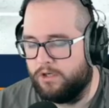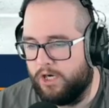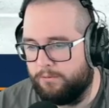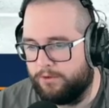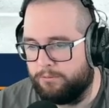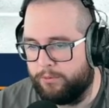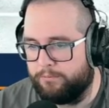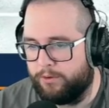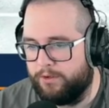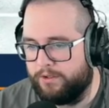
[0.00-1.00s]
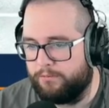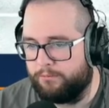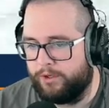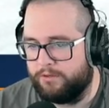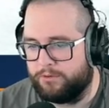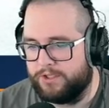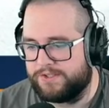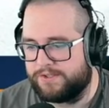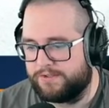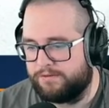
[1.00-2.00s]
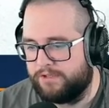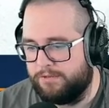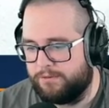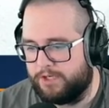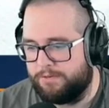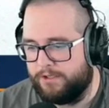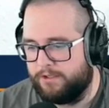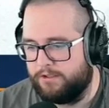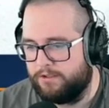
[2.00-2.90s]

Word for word: All right, we're going to bring bring the blitz. Keep it coming.